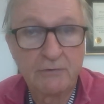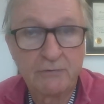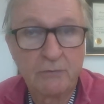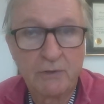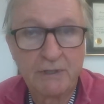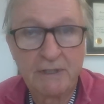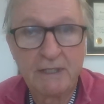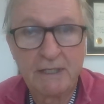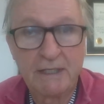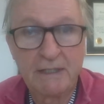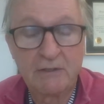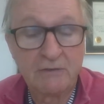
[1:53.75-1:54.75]
is going to get
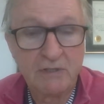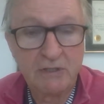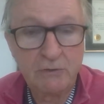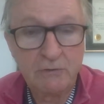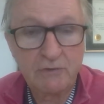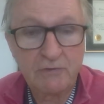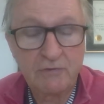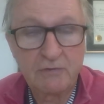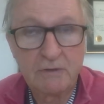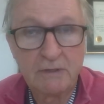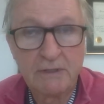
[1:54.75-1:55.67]
a continuance